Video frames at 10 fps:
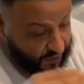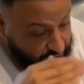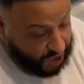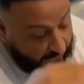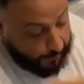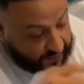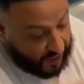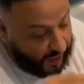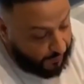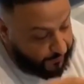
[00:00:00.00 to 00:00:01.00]

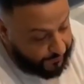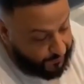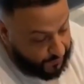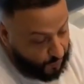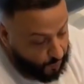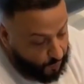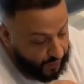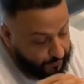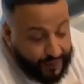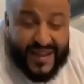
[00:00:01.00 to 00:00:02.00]
chopped up
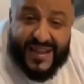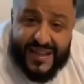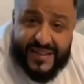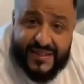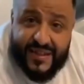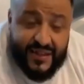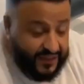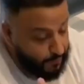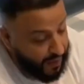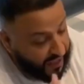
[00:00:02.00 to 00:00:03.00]
with peas
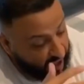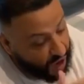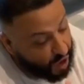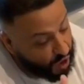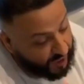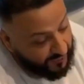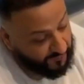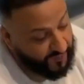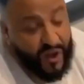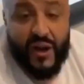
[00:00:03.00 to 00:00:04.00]
to make it look and
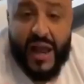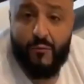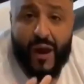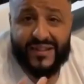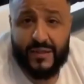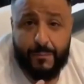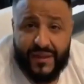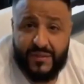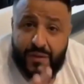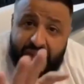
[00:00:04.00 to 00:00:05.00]
feel like rice and
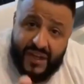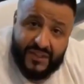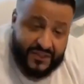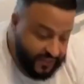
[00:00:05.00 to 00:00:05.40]
peas, because